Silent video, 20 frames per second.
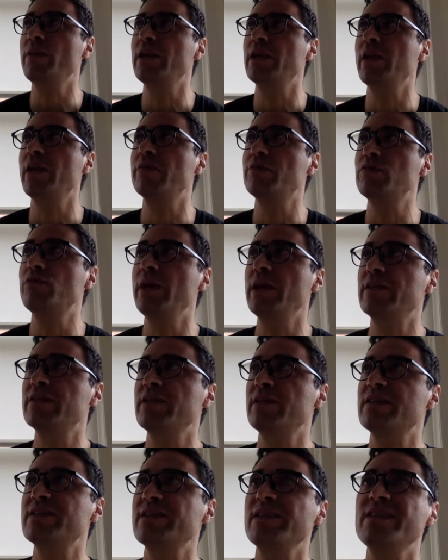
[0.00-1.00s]
may have to make
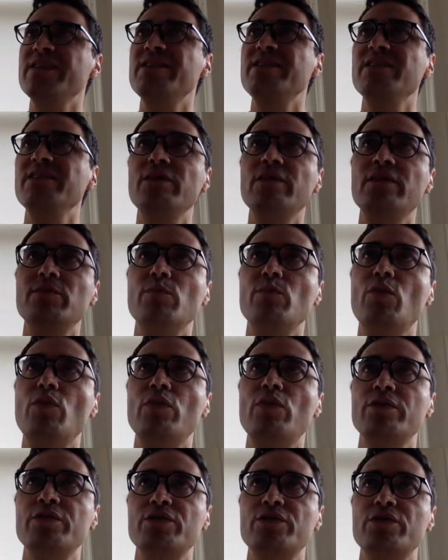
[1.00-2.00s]
things easier and
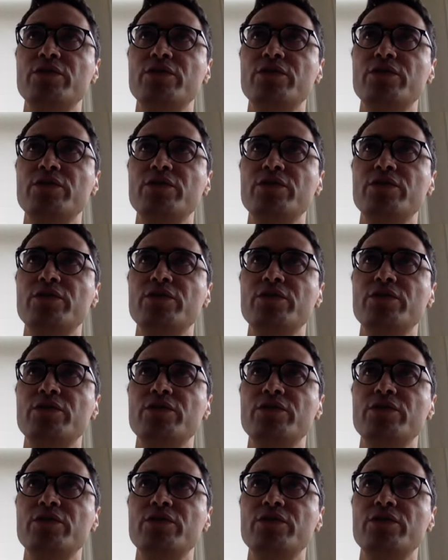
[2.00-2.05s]
more sort